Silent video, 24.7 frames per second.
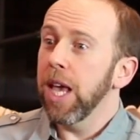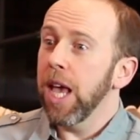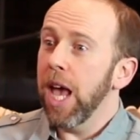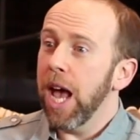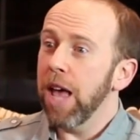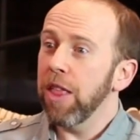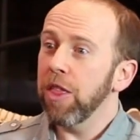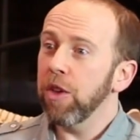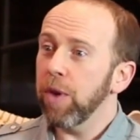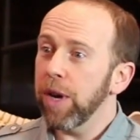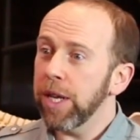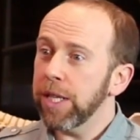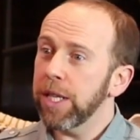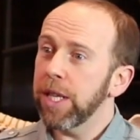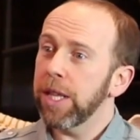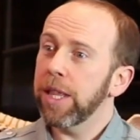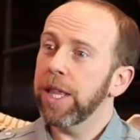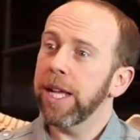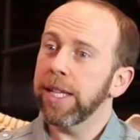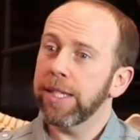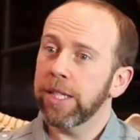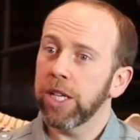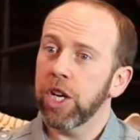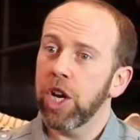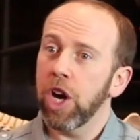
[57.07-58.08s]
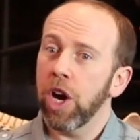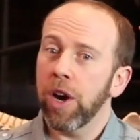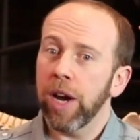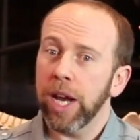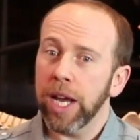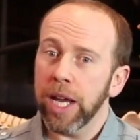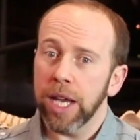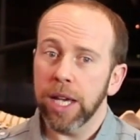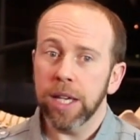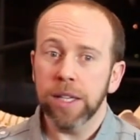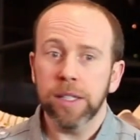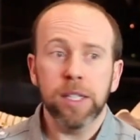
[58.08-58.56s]
And the reason that that's
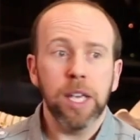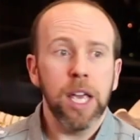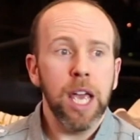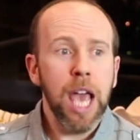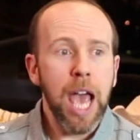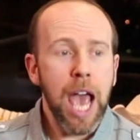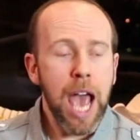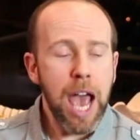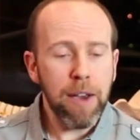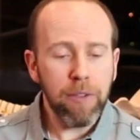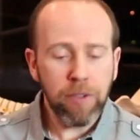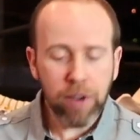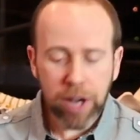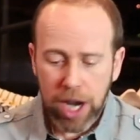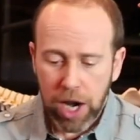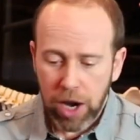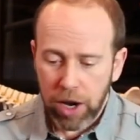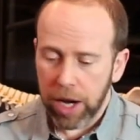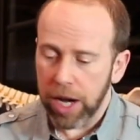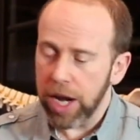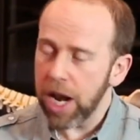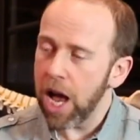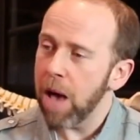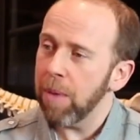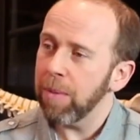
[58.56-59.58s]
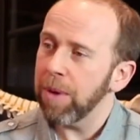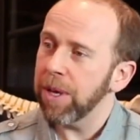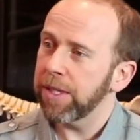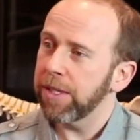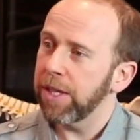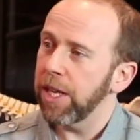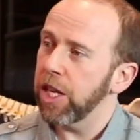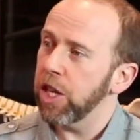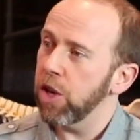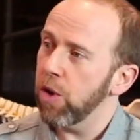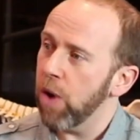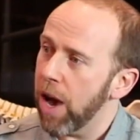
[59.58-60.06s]
occurring is every ergonomics
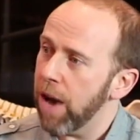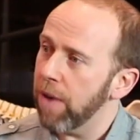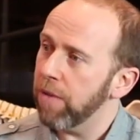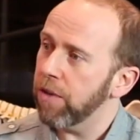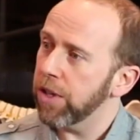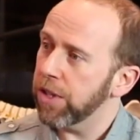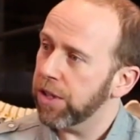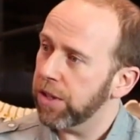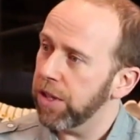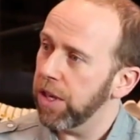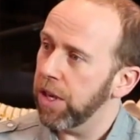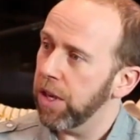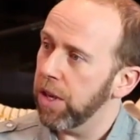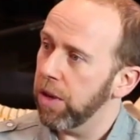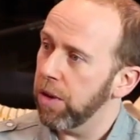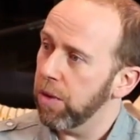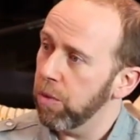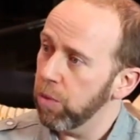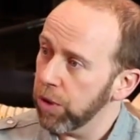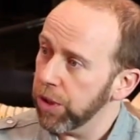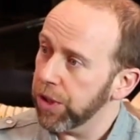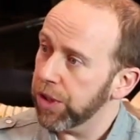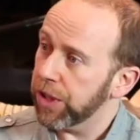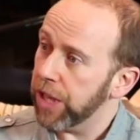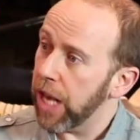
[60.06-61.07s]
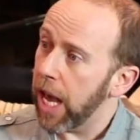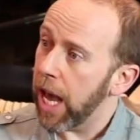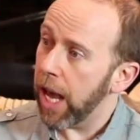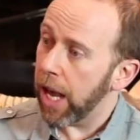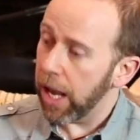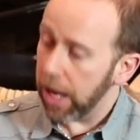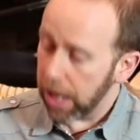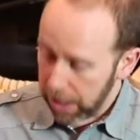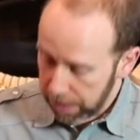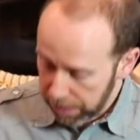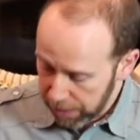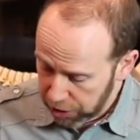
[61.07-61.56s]
thing you ever see will
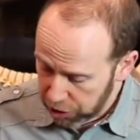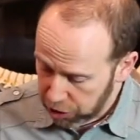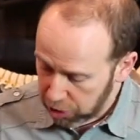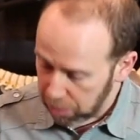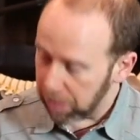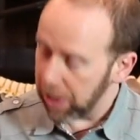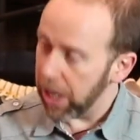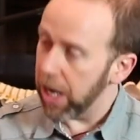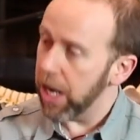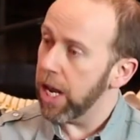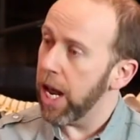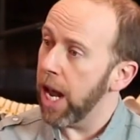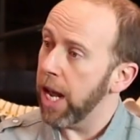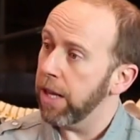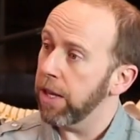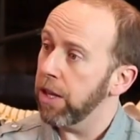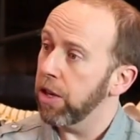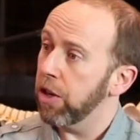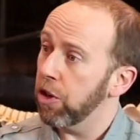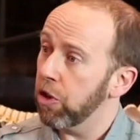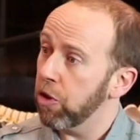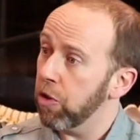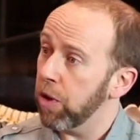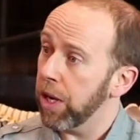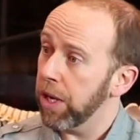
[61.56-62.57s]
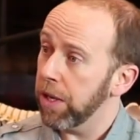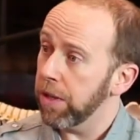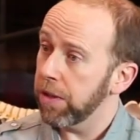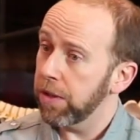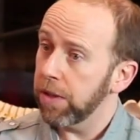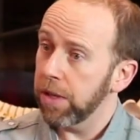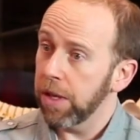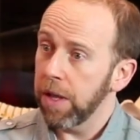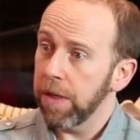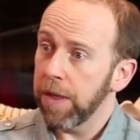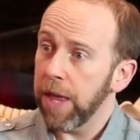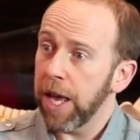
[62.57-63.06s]
say this should be at 90
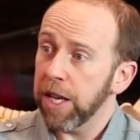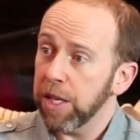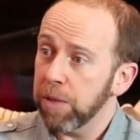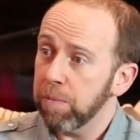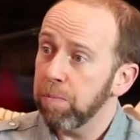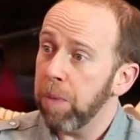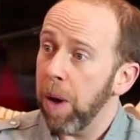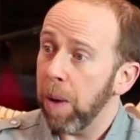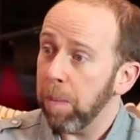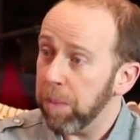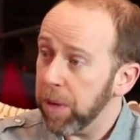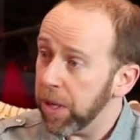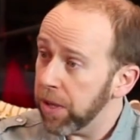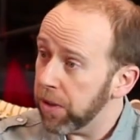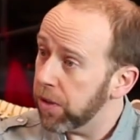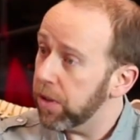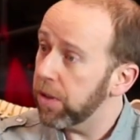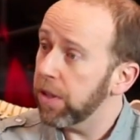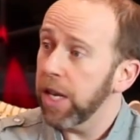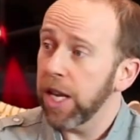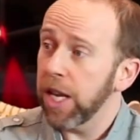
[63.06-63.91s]
degrees. That is bupkis,